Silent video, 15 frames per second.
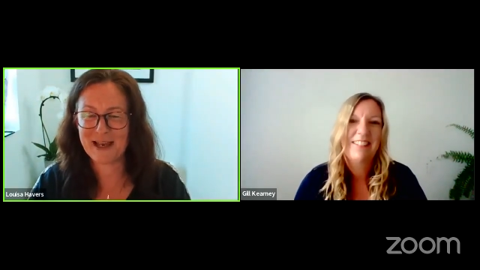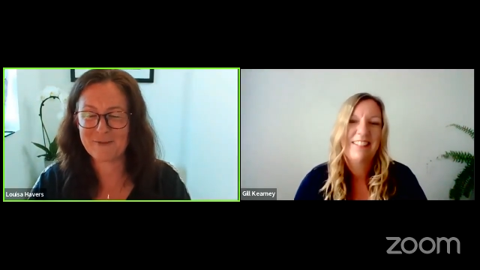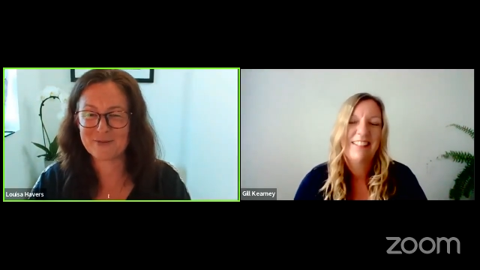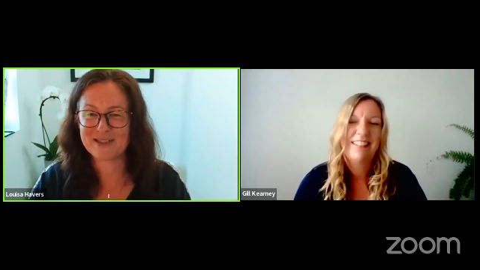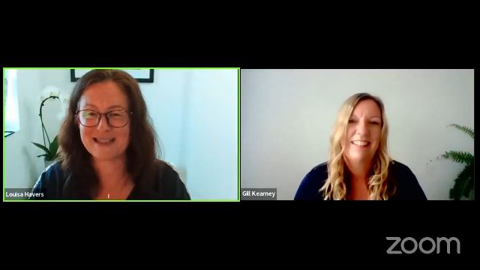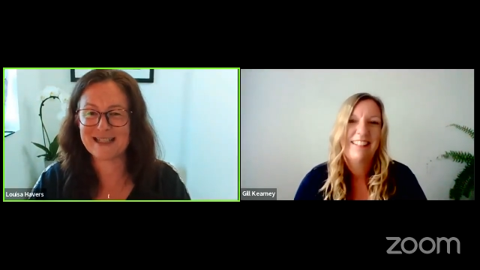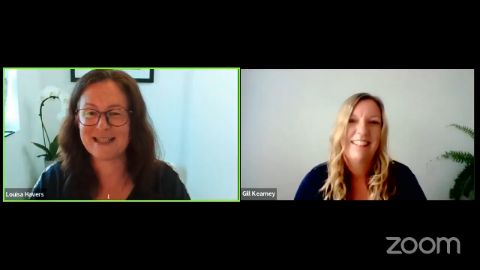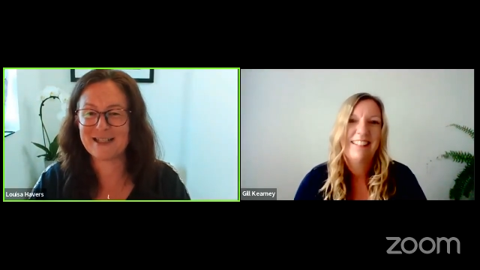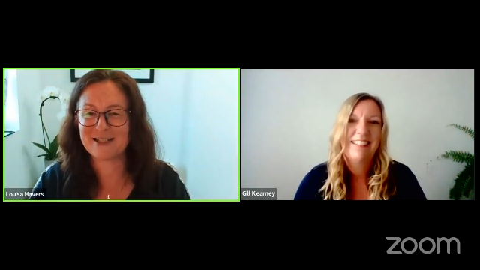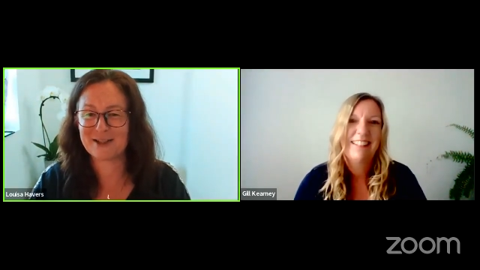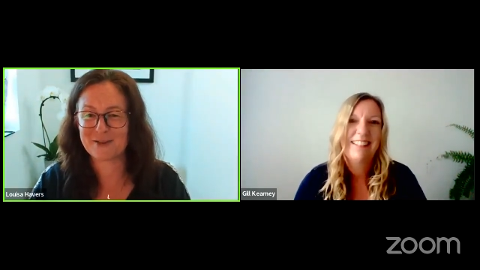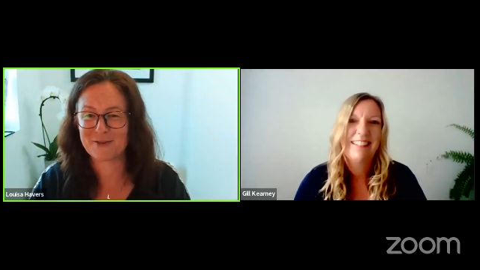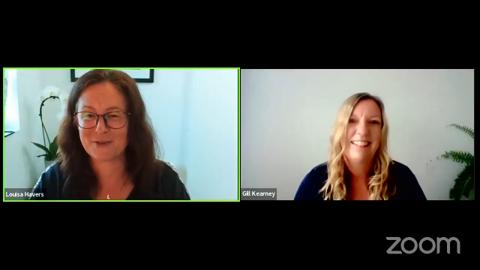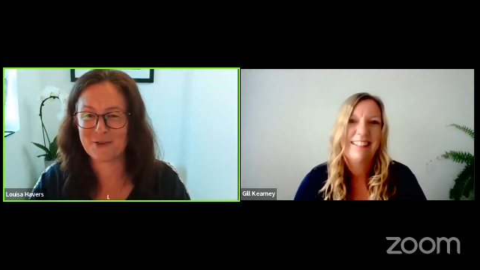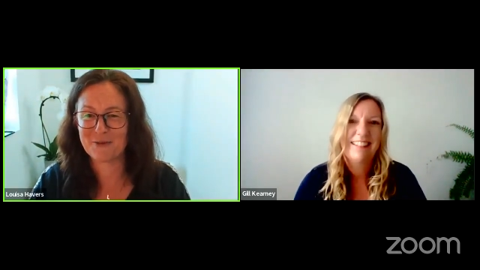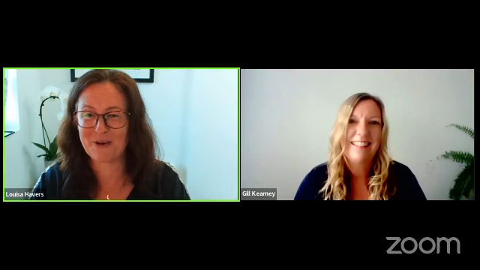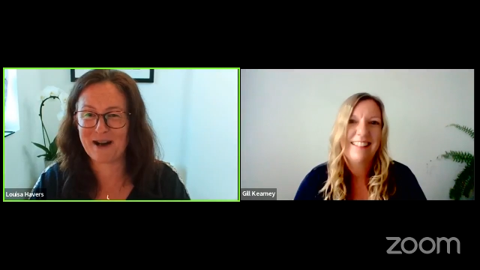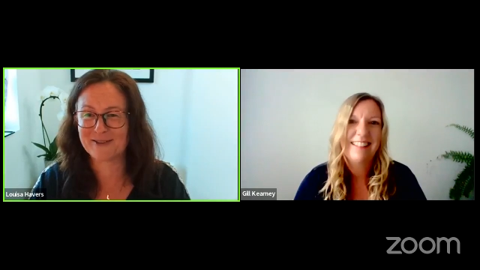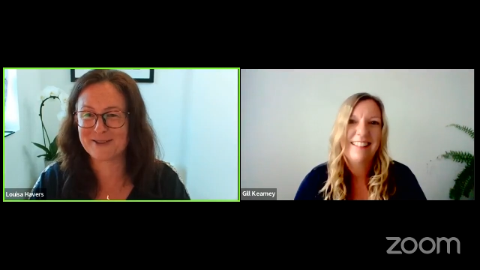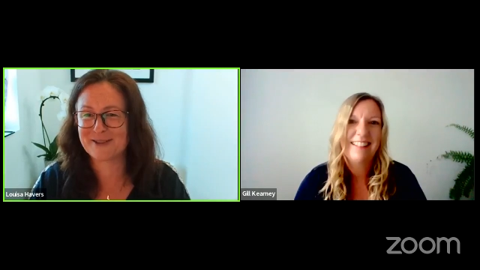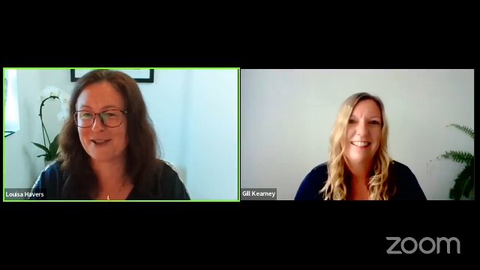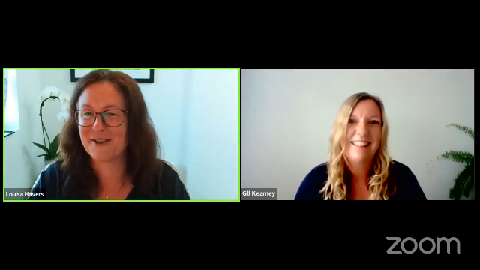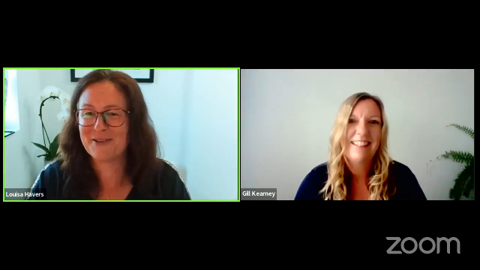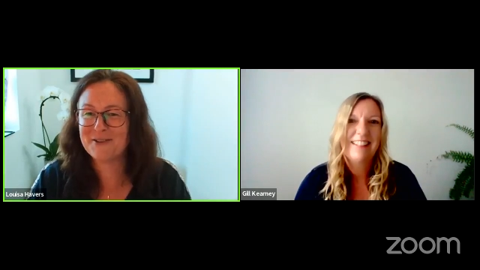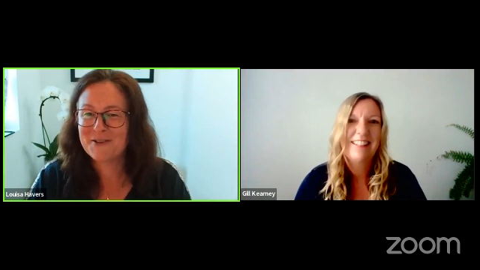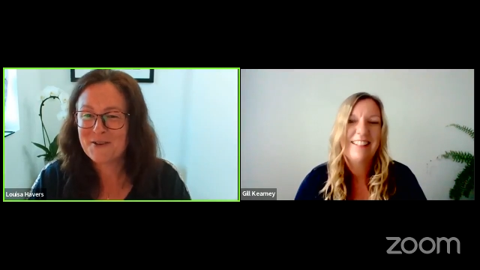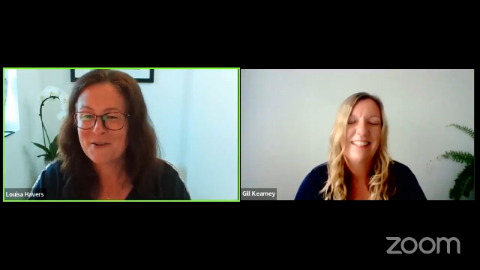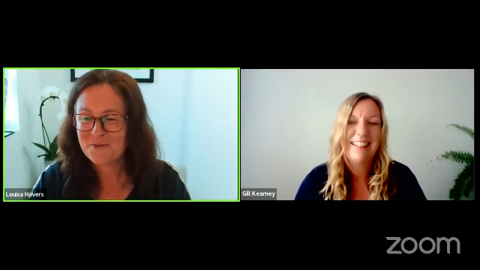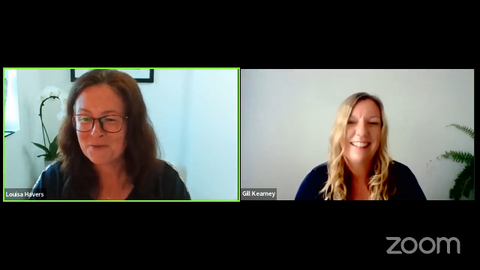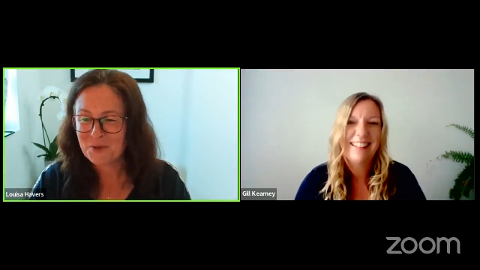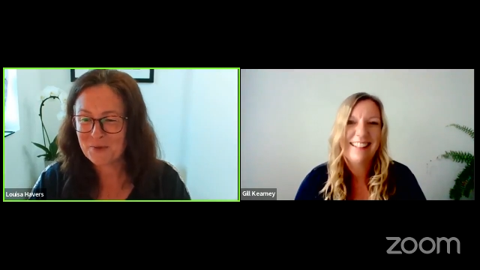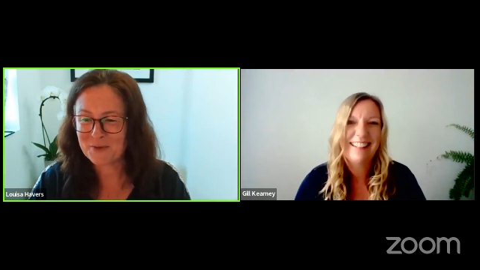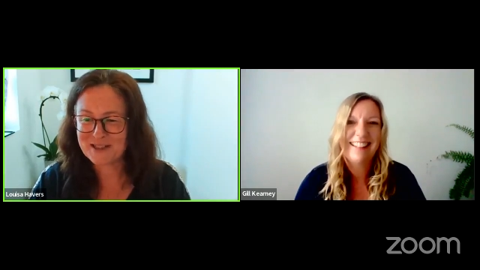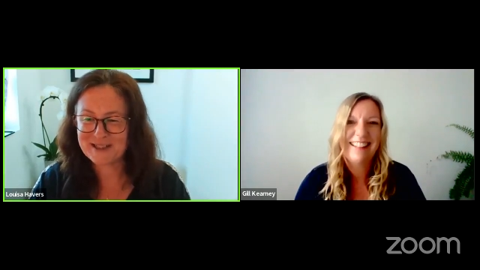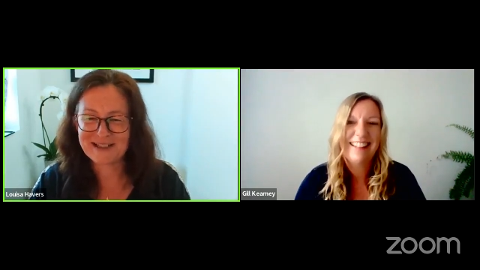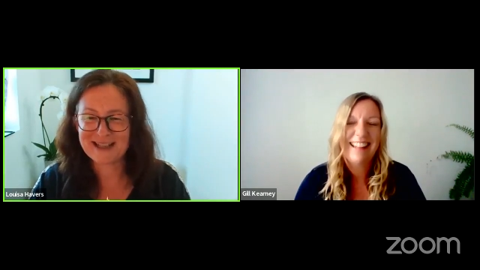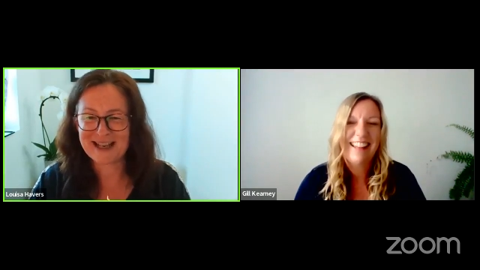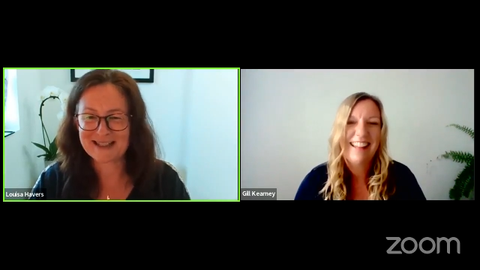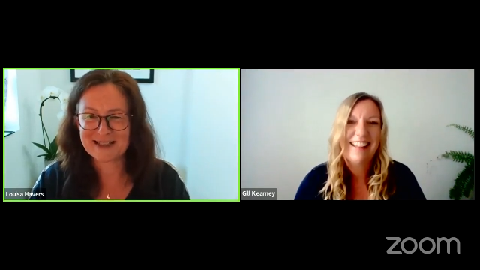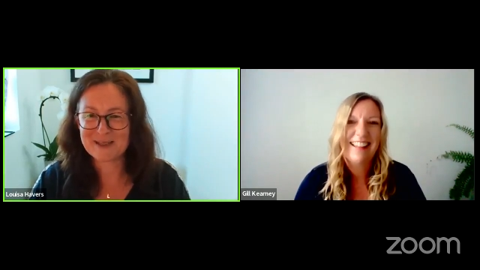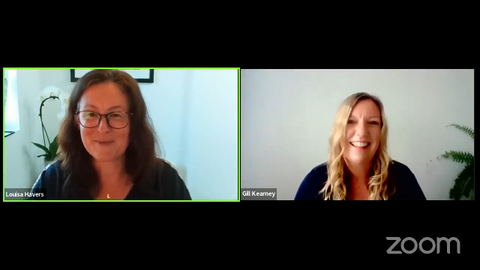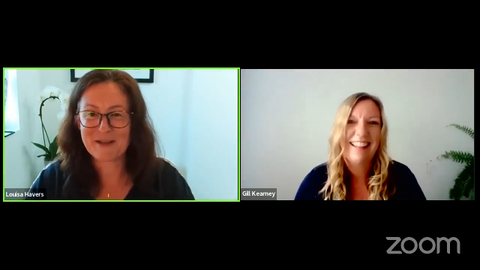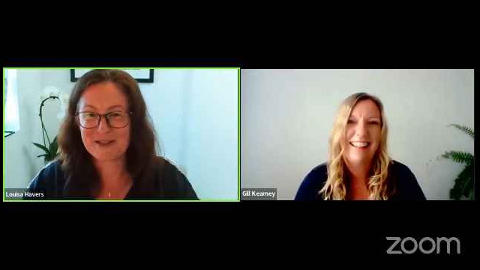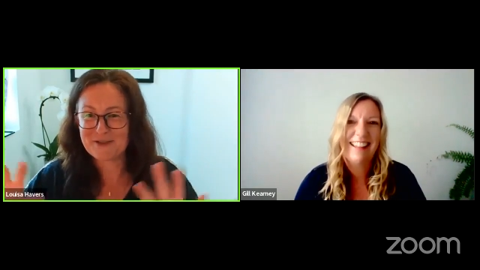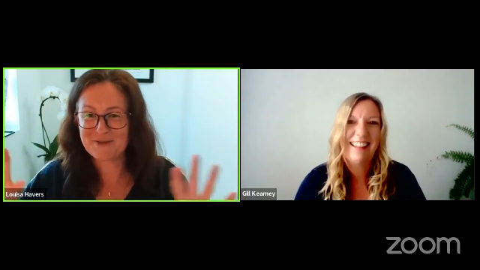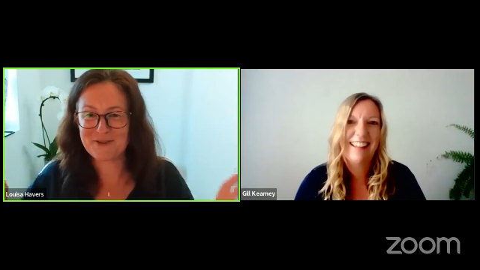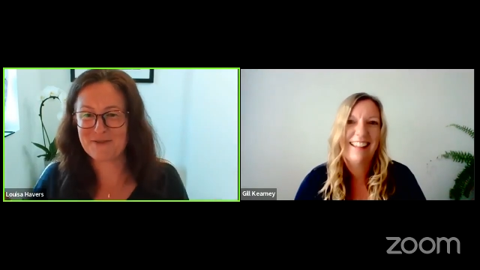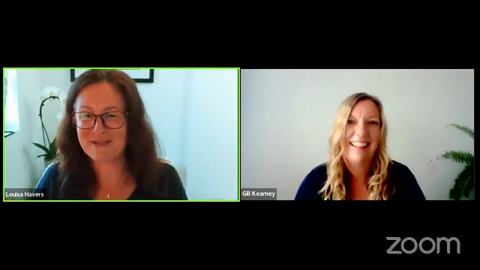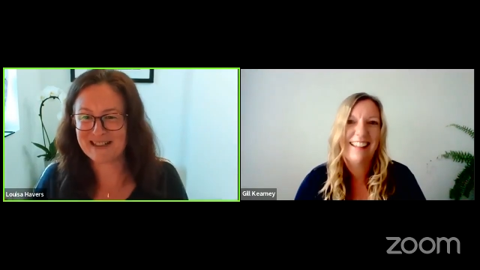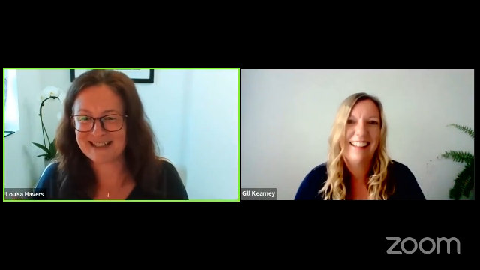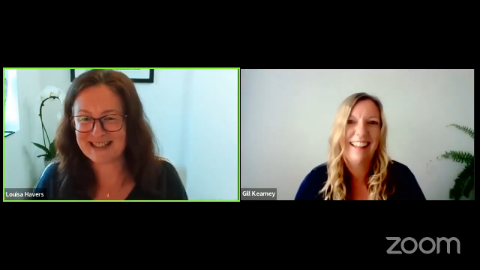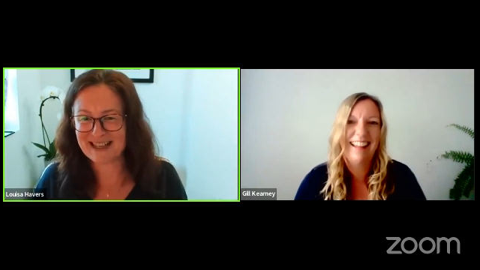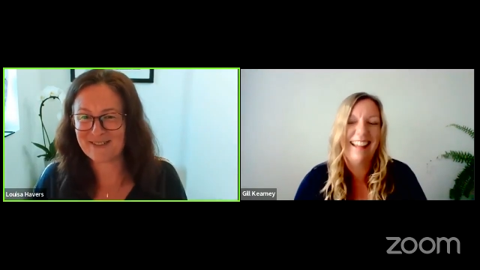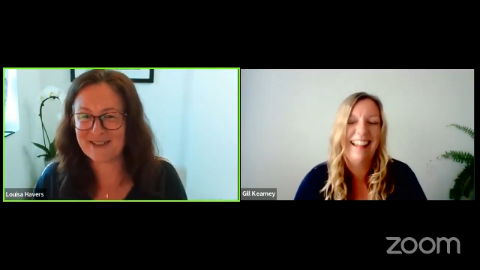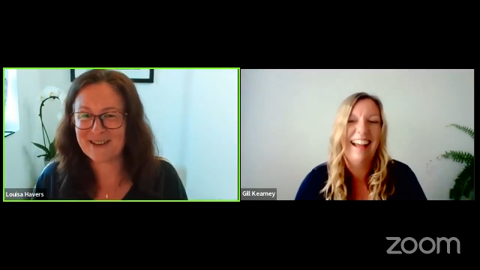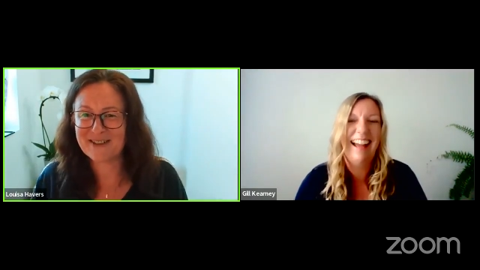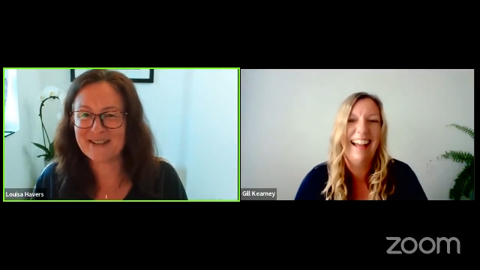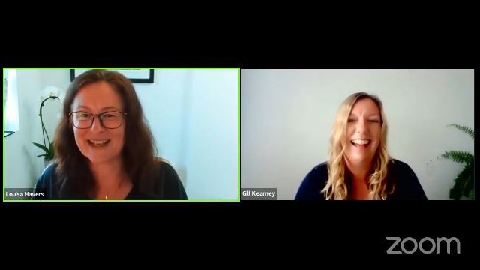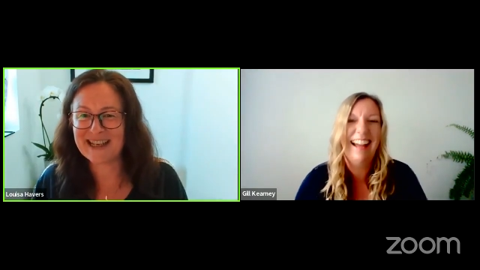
Speaker 1: We haven't seen each other for a while, so we just had to spend a few minutes having a